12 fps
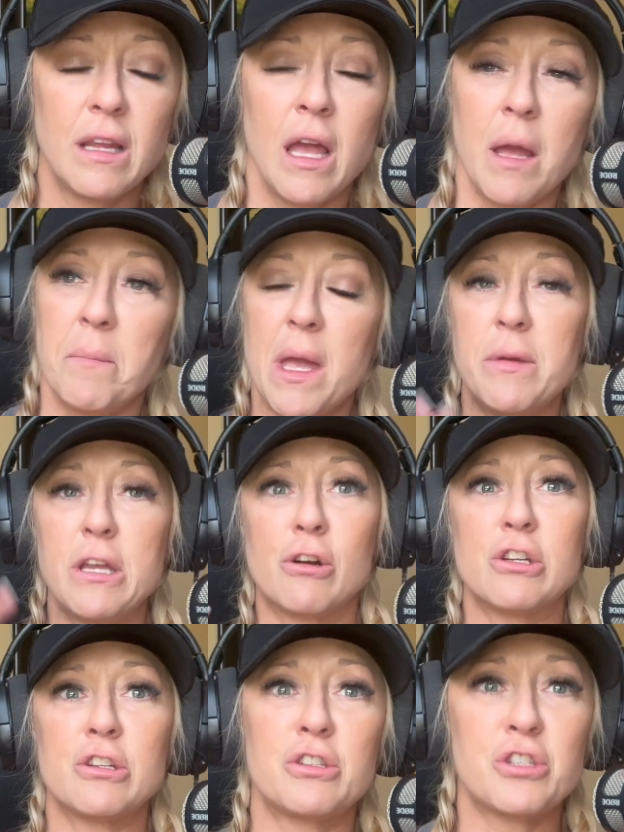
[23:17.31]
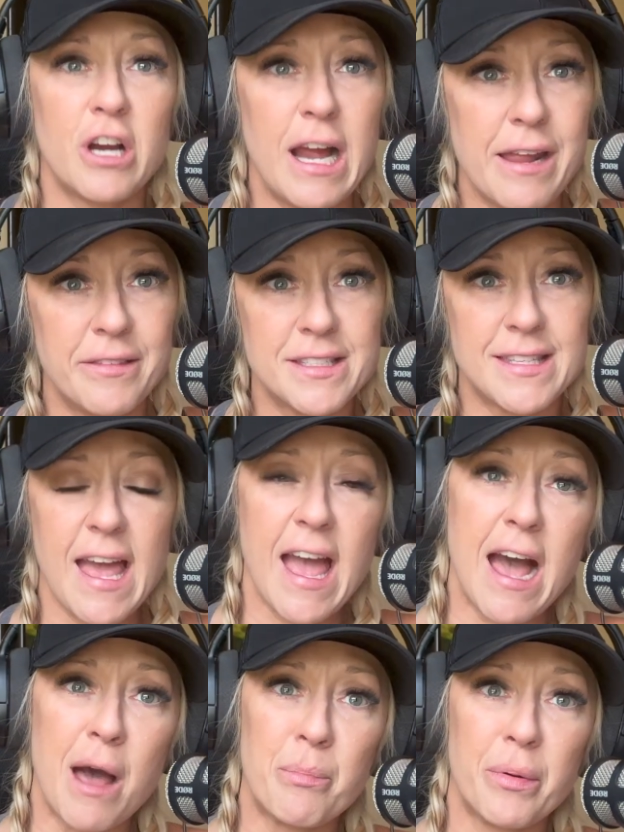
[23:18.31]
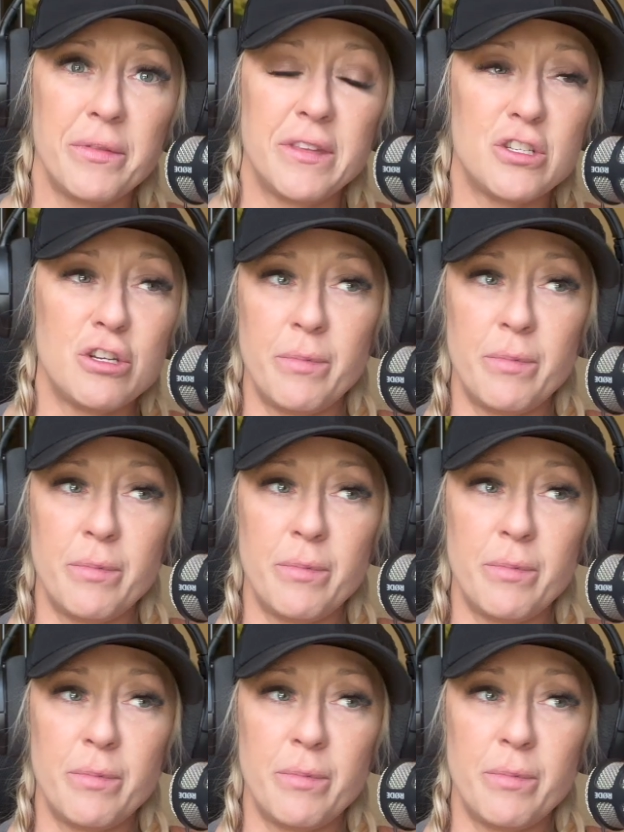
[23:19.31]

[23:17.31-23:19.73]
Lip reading: Maybe you're just trying this app that you